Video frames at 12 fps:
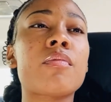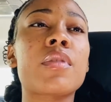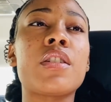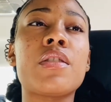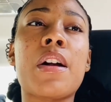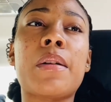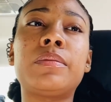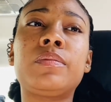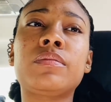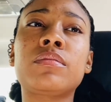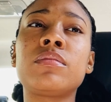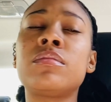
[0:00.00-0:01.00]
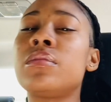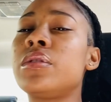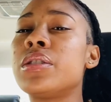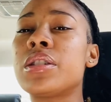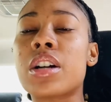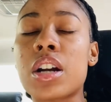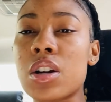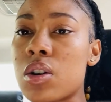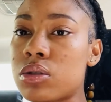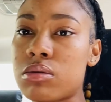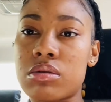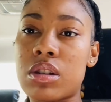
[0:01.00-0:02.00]
You know, you're going to go
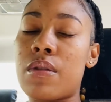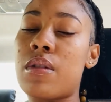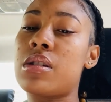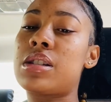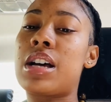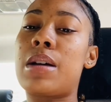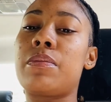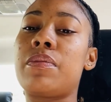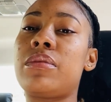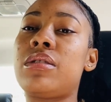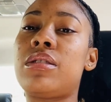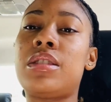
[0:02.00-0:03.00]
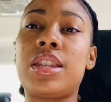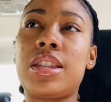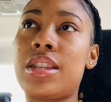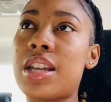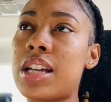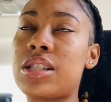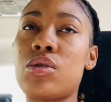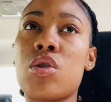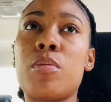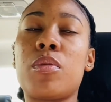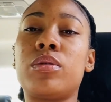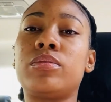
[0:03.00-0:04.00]
through stuff all the time. That's
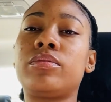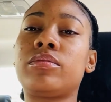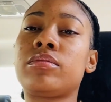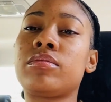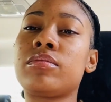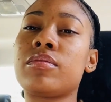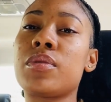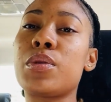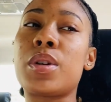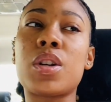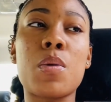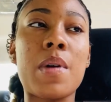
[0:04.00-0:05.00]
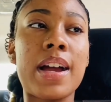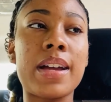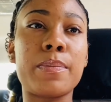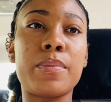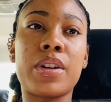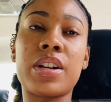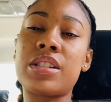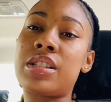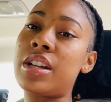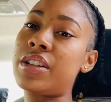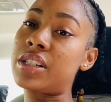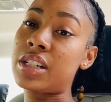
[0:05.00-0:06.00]
normal. You want to know why? Because
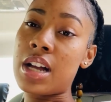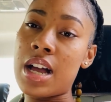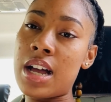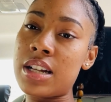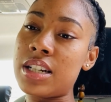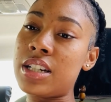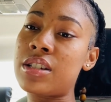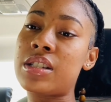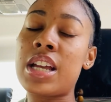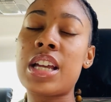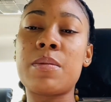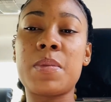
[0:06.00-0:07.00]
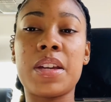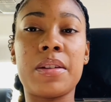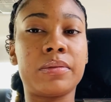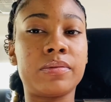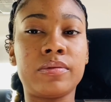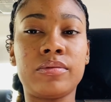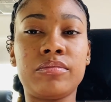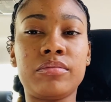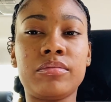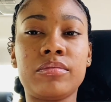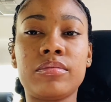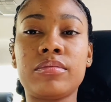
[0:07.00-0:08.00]
there's a God and there's the enemy.
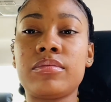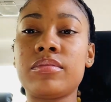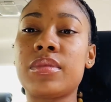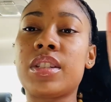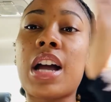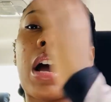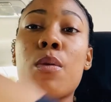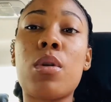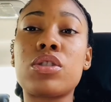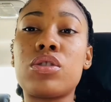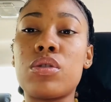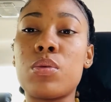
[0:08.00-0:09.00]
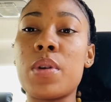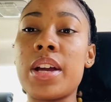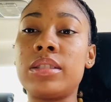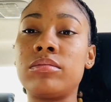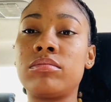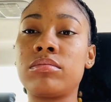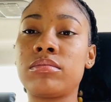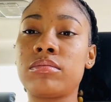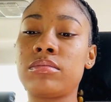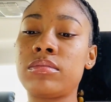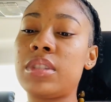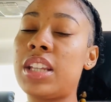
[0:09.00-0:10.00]
God wants you to win.
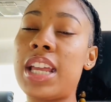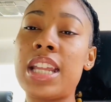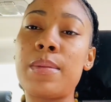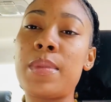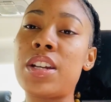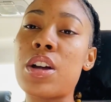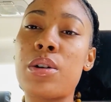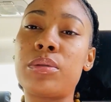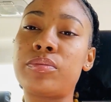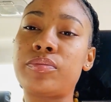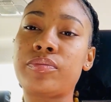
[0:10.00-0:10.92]
The enemy don't.